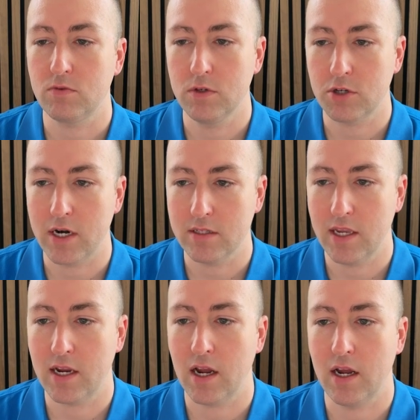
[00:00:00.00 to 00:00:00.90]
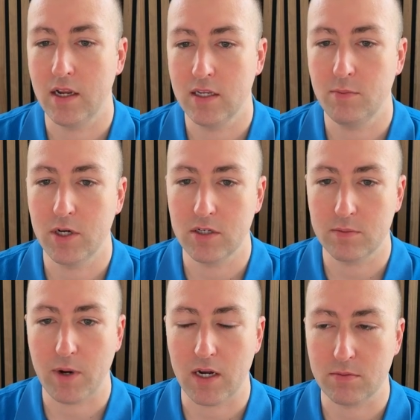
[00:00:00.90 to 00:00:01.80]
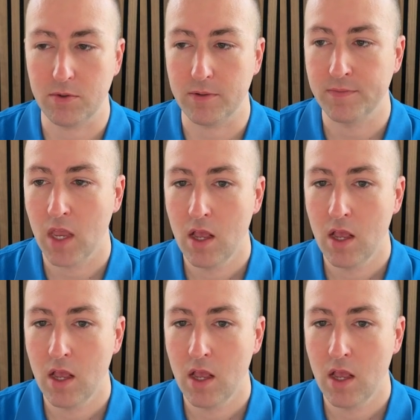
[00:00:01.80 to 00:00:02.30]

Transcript: We try to take on as much as possible.